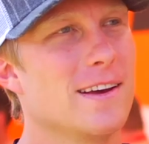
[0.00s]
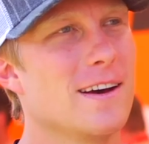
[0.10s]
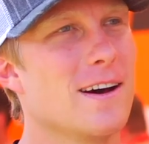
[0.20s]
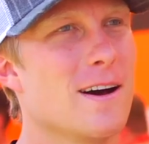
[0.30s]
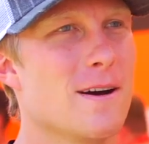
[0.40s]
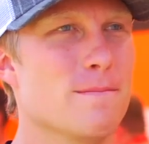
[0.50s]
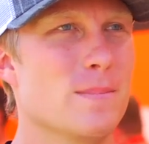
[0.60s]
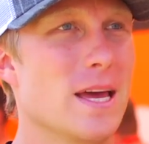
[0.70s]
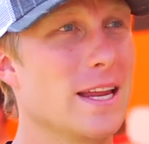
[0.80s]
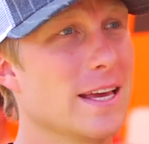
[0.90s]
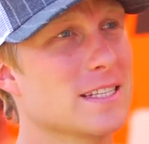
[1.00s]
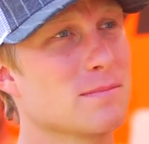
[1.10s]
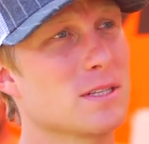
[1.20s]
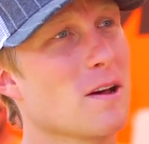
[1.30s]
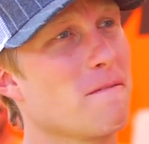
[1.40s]
and get
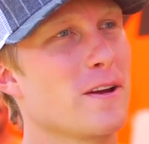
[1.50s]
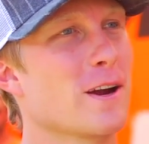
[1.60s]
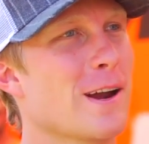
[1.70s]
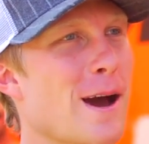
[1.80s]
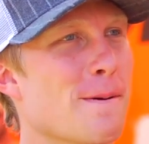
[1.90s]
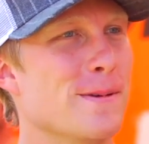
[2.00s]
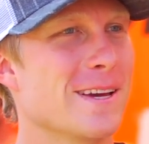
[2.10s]
some stuff figured out,